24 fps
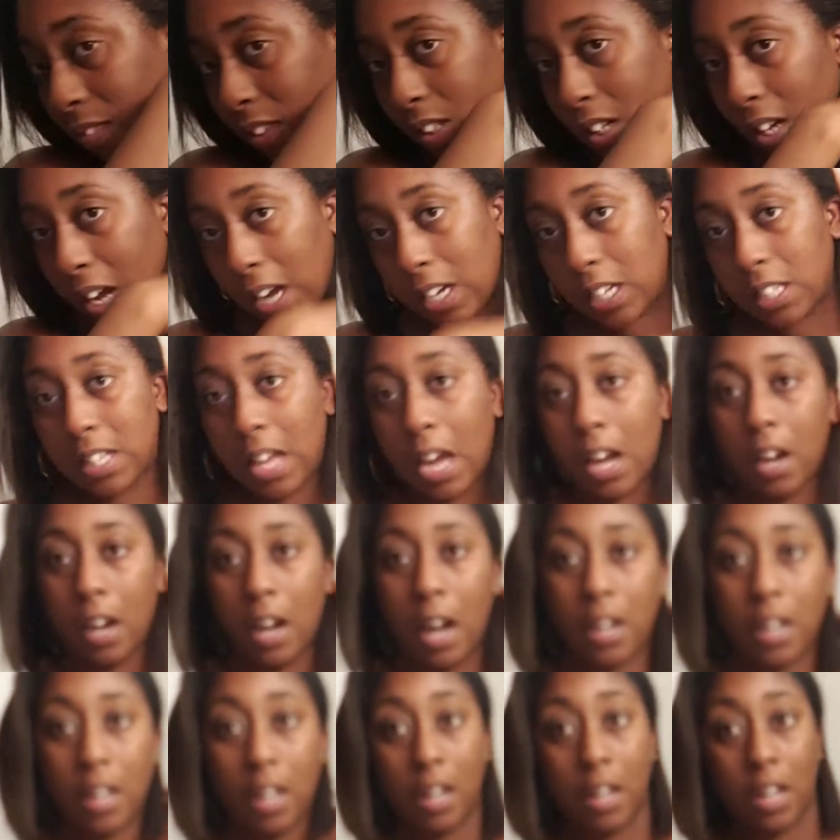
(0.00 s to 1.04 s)
I decided I
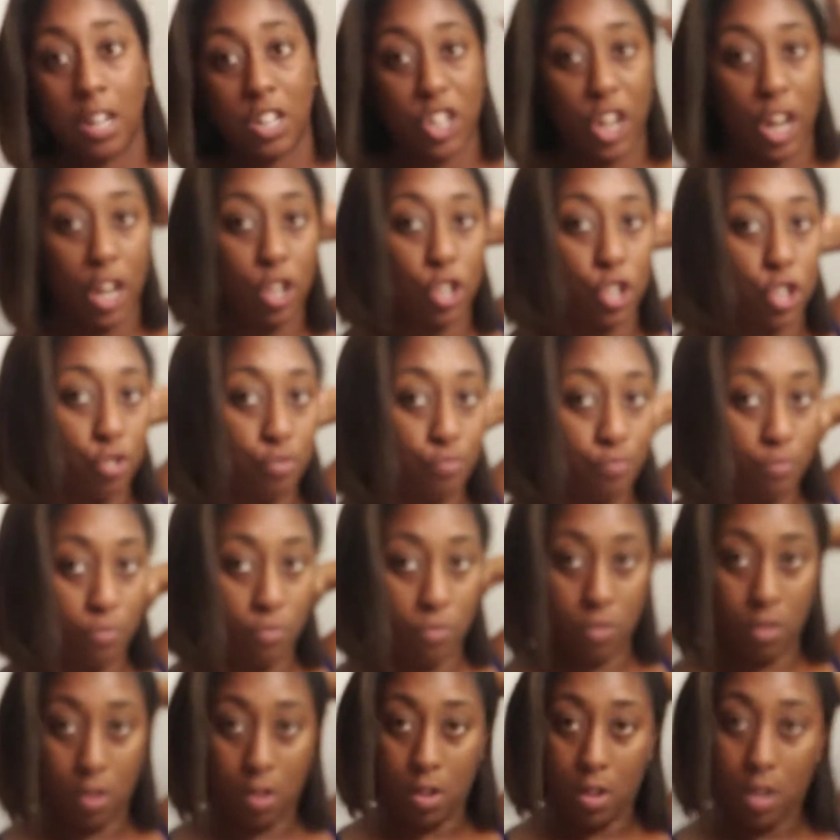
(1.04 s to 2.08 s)
needed a change.
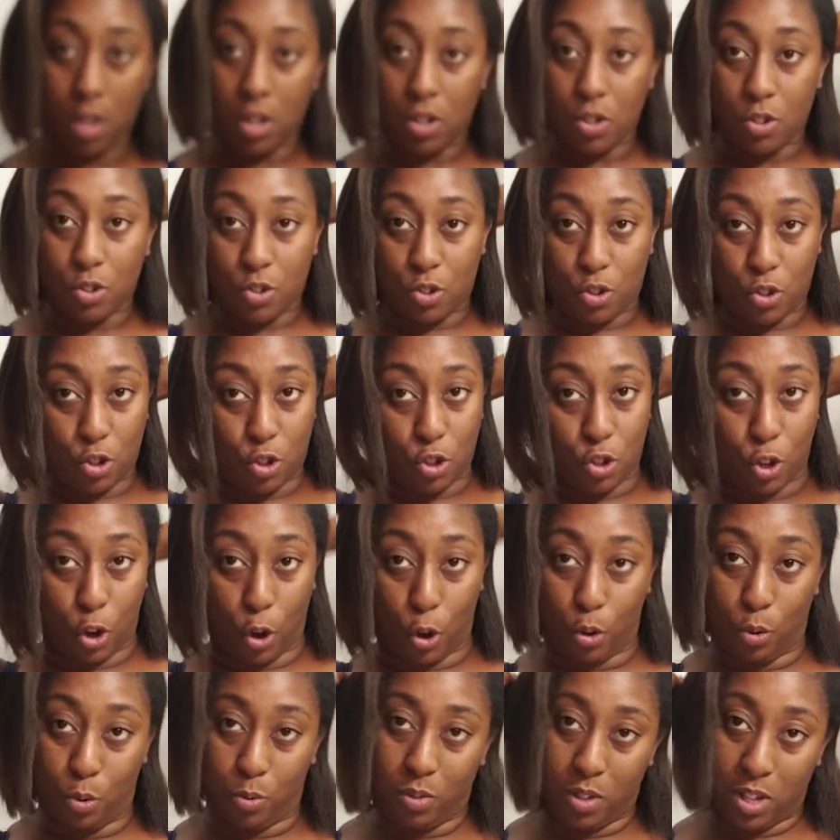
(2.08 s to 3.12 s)

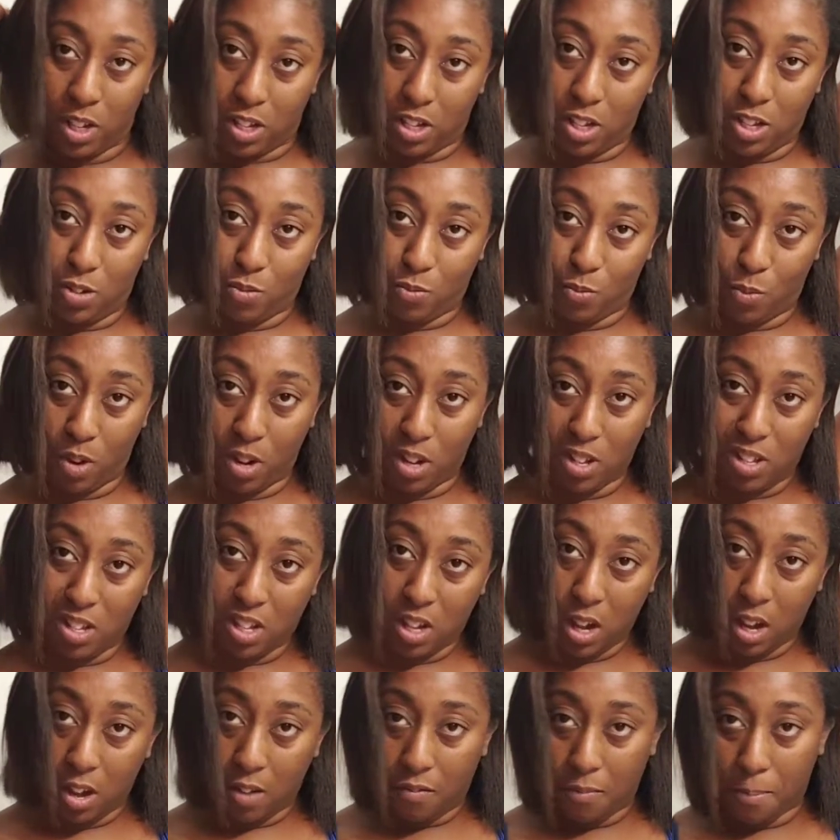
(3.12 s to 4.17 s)
So this is one
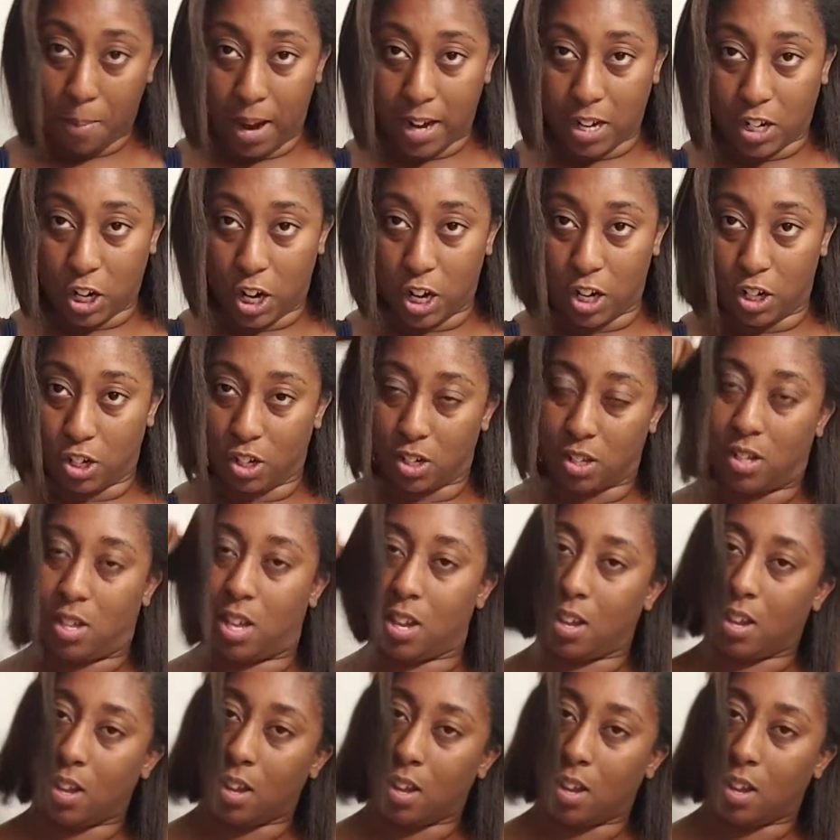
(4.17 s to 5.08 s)
of my changes.